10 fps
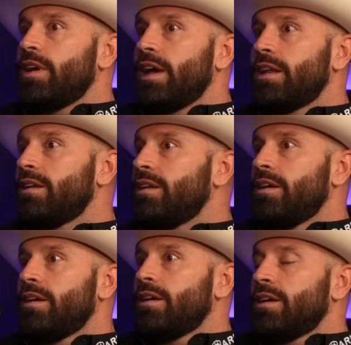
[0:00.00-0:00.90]
And
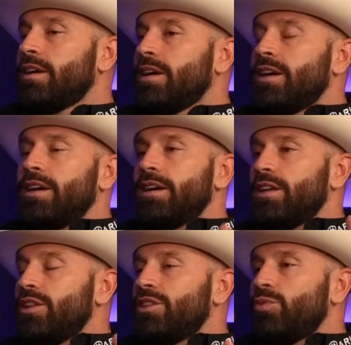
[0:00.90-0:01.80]

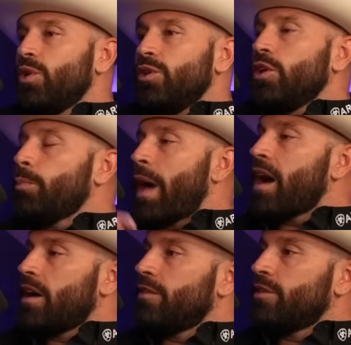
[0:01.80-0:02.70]
when you look
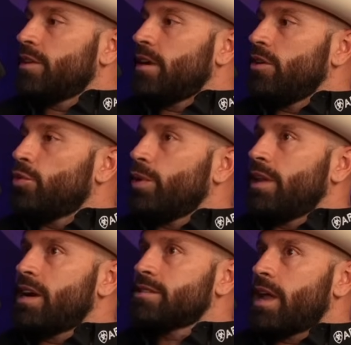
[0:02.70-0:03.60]
back on everything, you'll
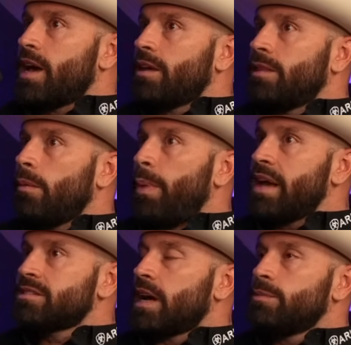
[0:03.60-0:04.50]
realize like the
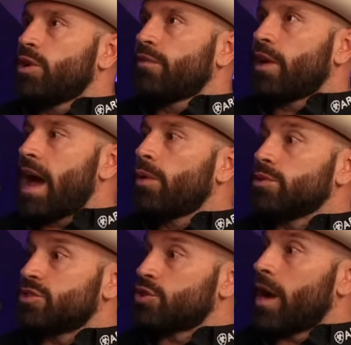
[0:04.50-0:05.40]
best times you ever had
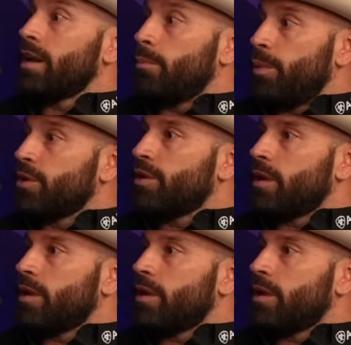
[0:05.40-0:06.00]
was trying to build